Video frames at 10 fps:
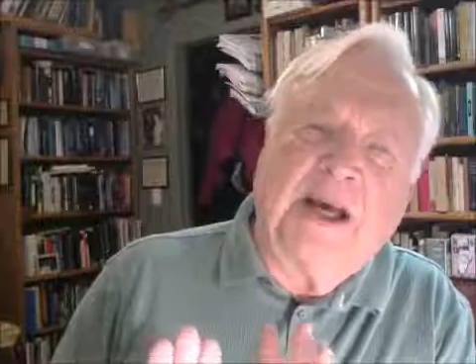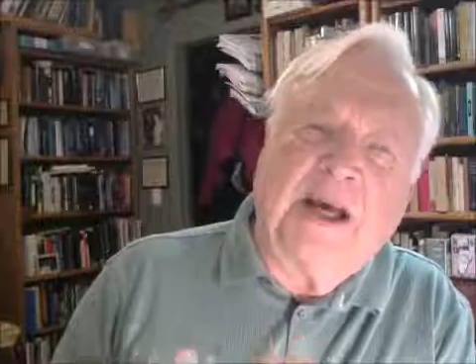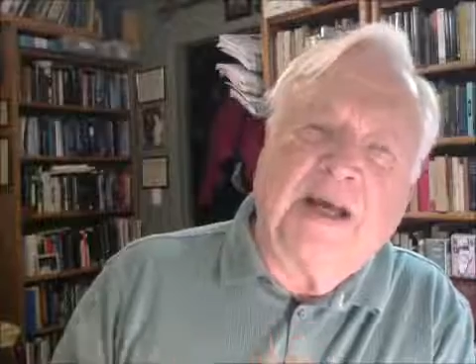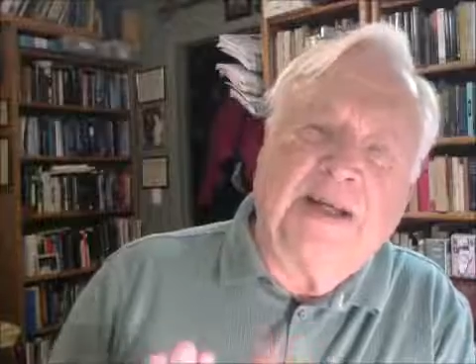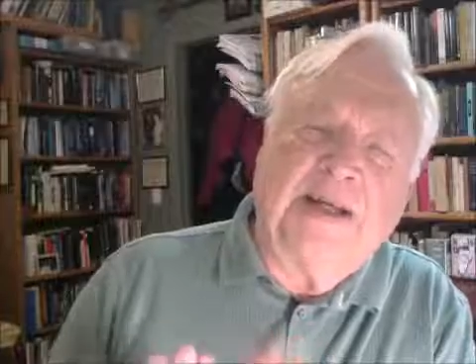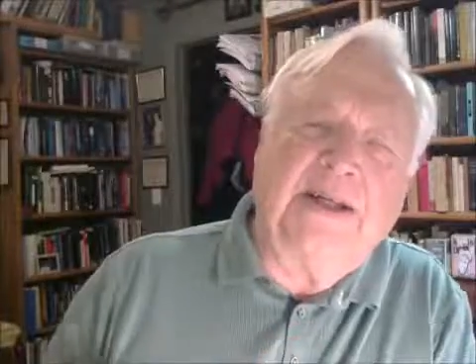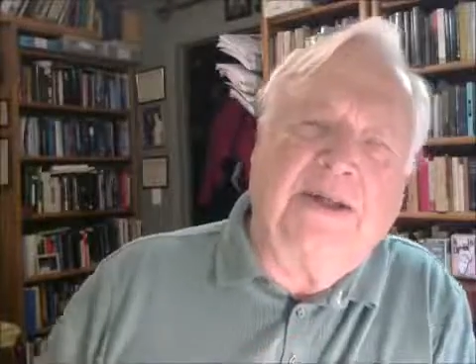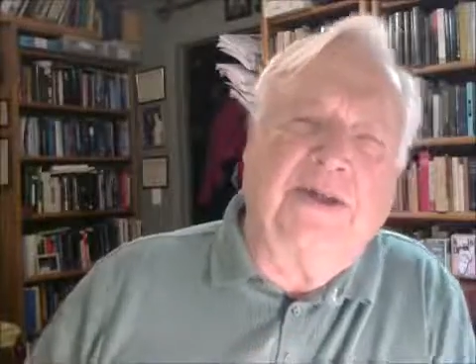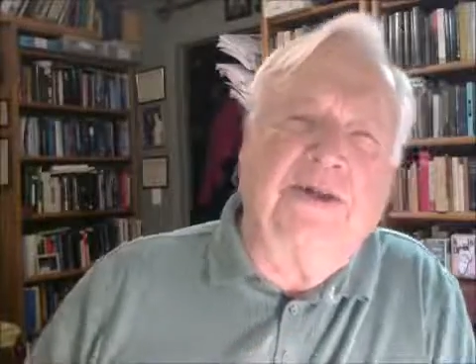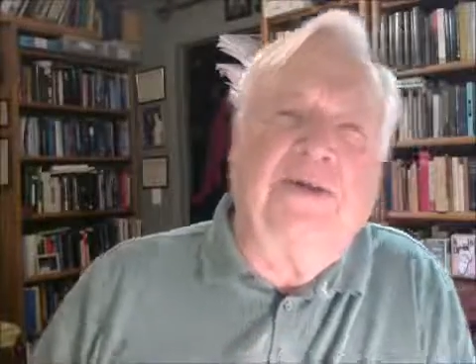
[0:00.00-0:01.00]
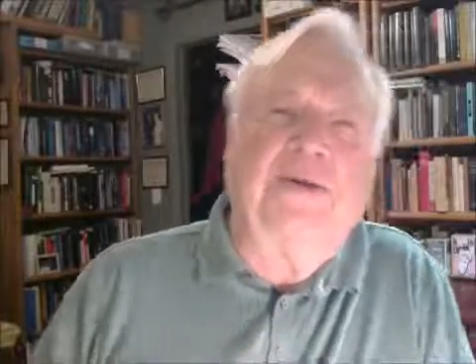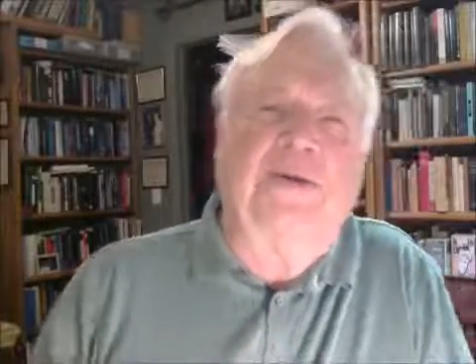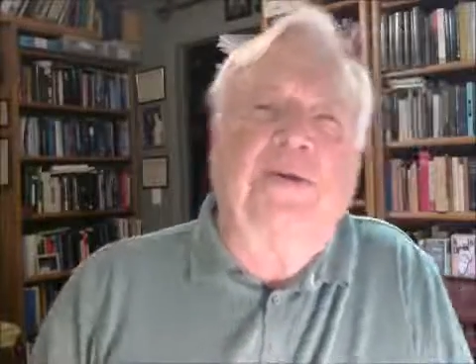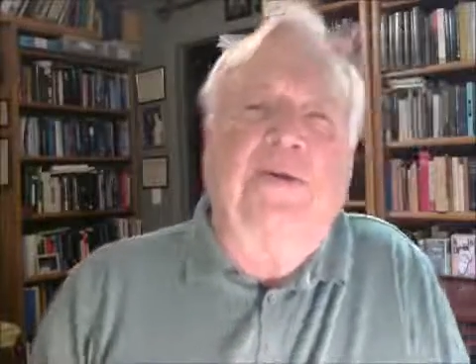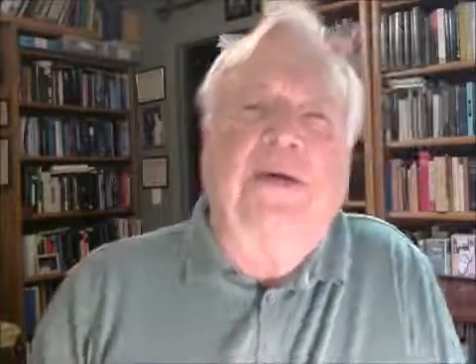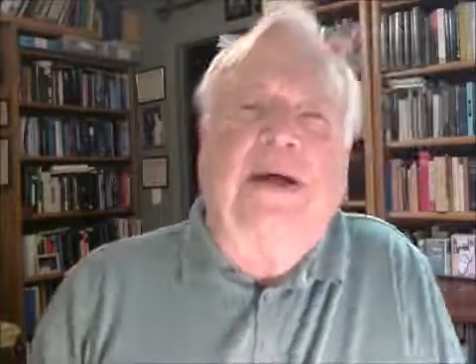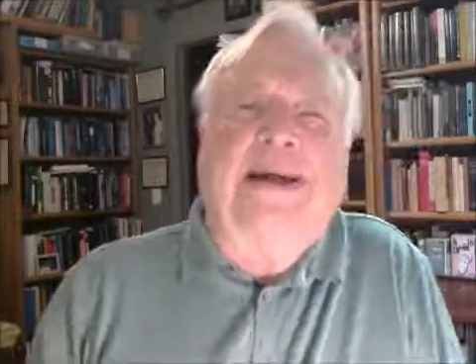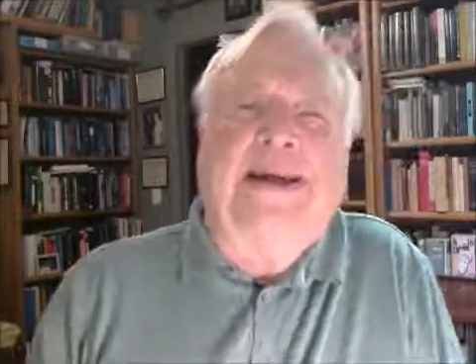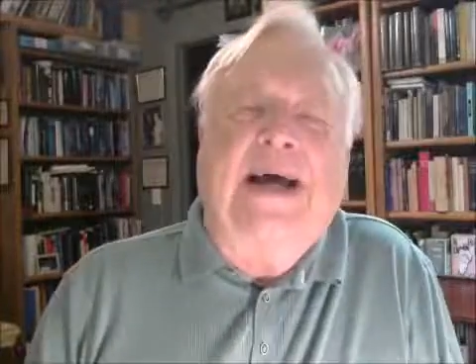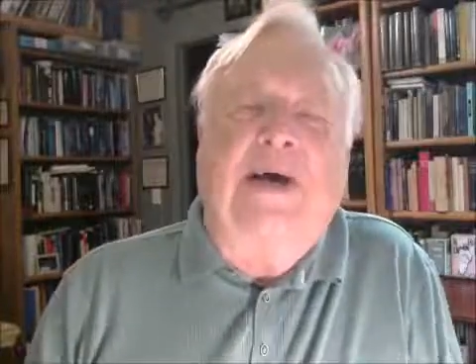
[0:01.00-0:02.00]
I need to
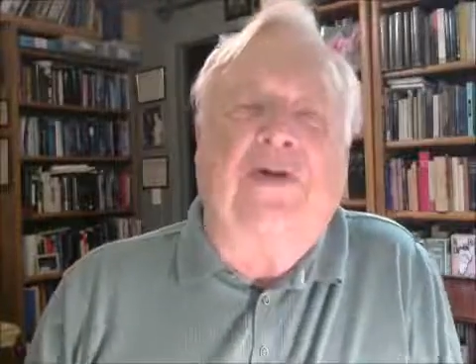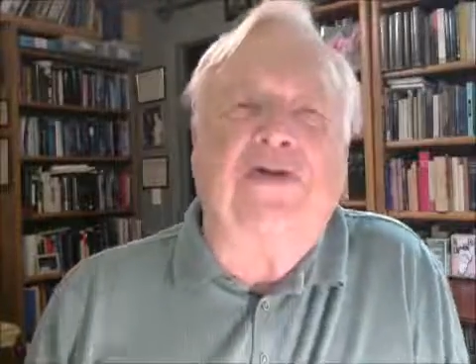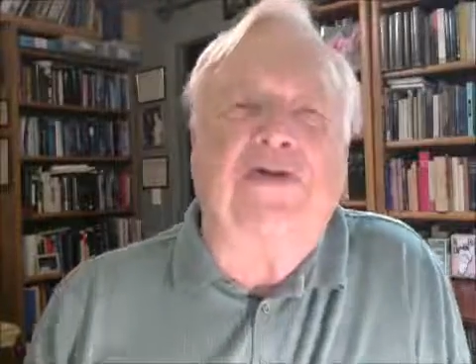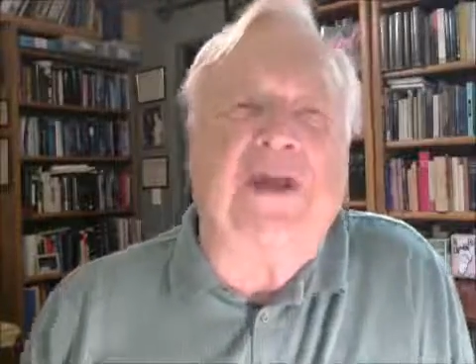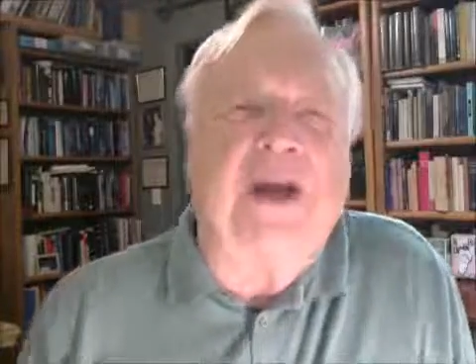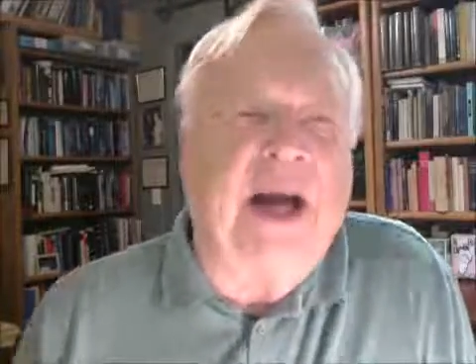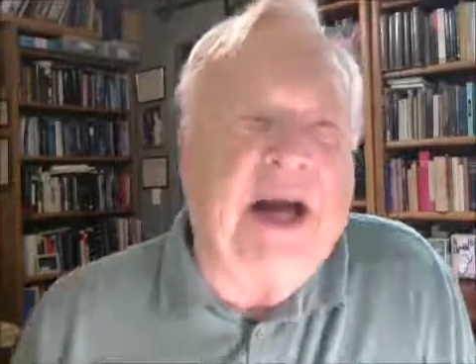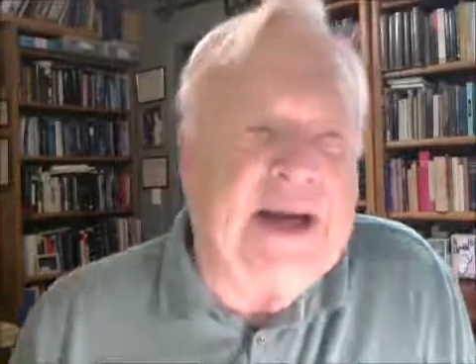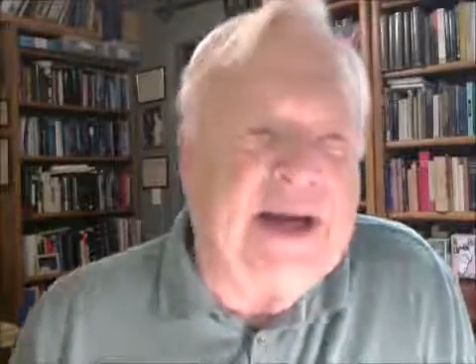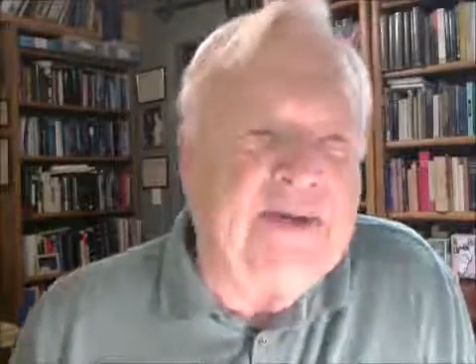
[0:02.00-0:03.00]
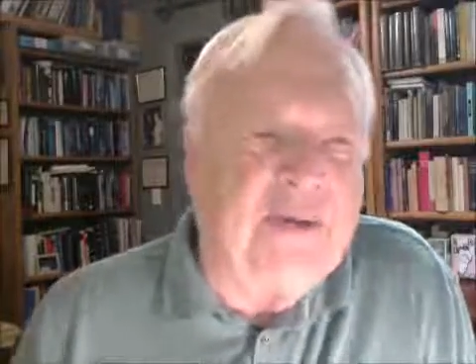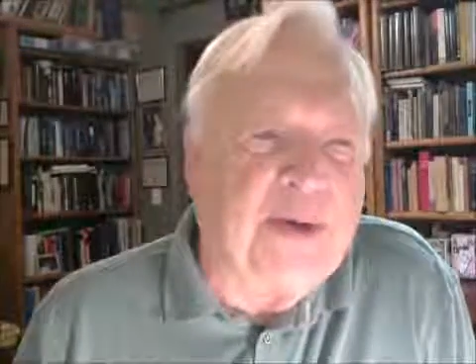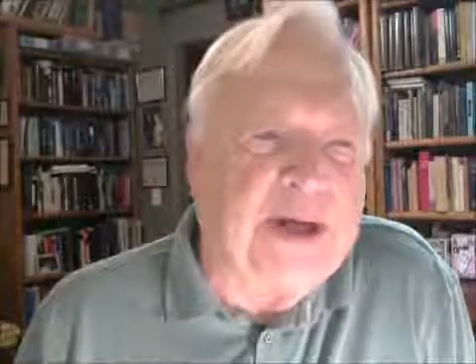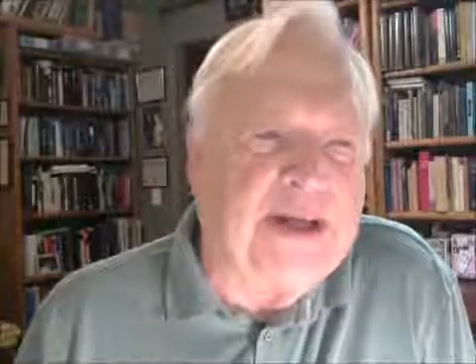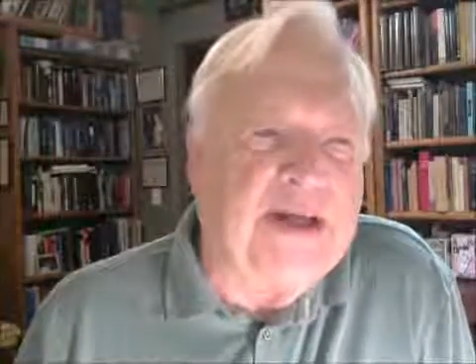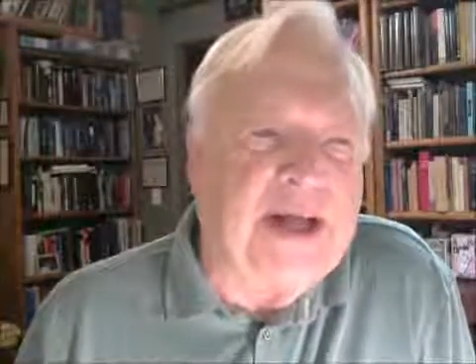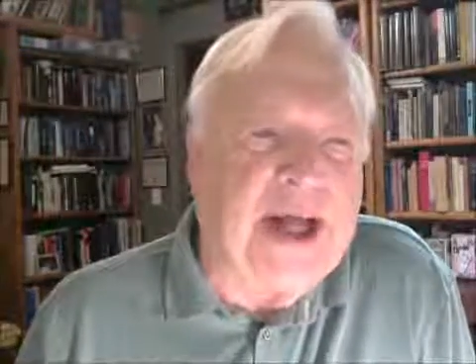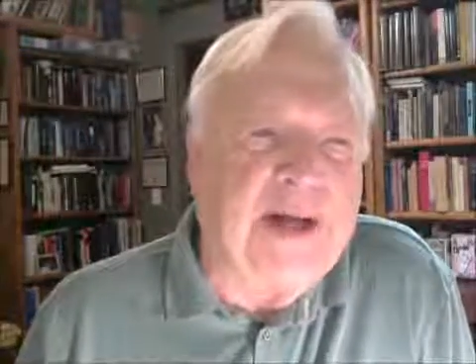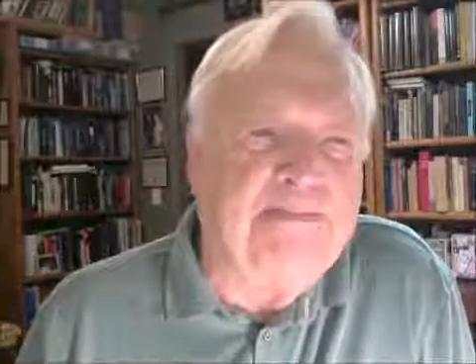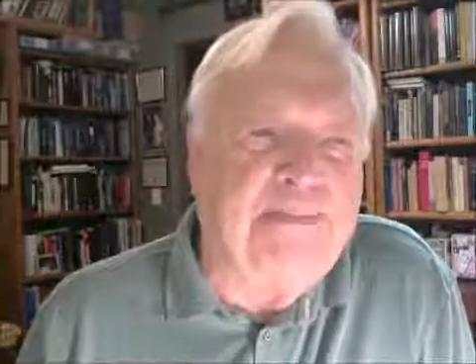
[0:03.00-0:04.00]
announce that I have written
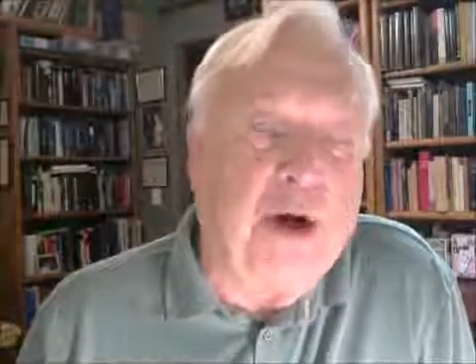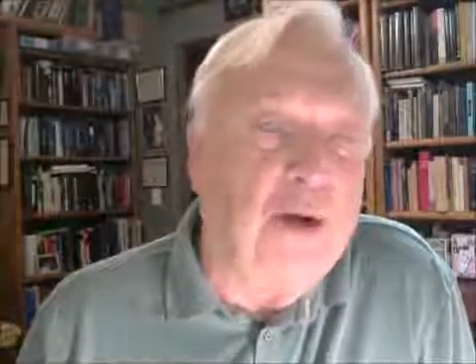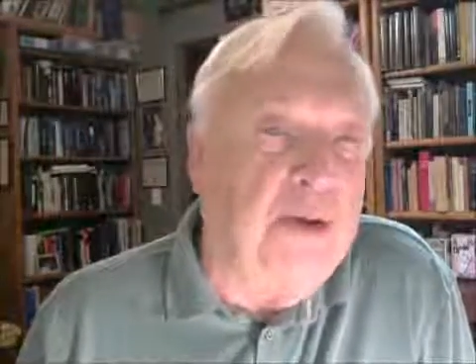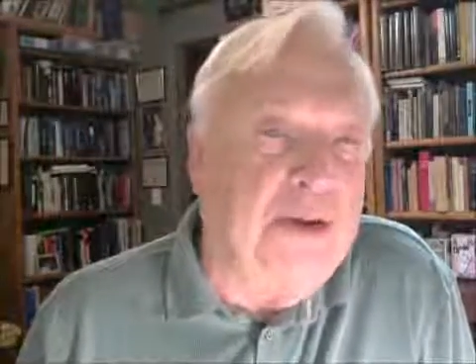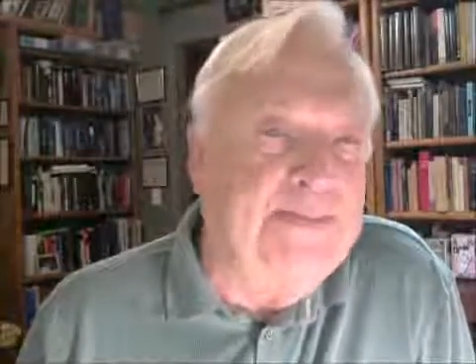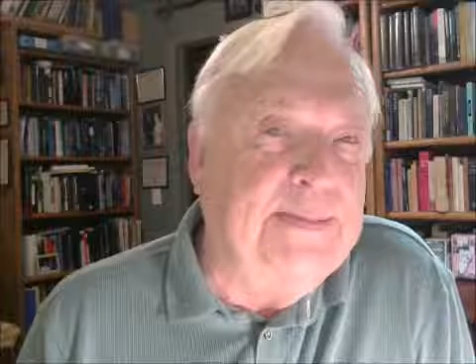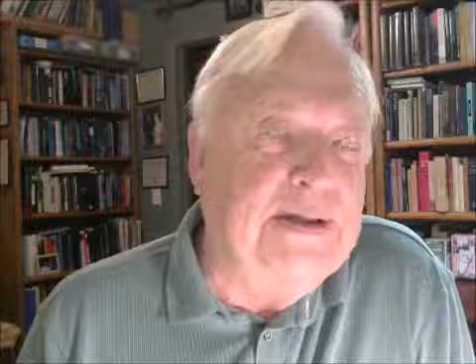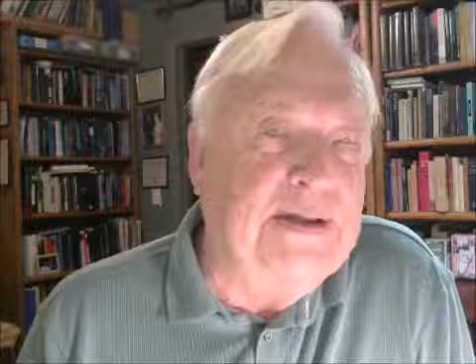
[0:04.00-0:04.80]
a poem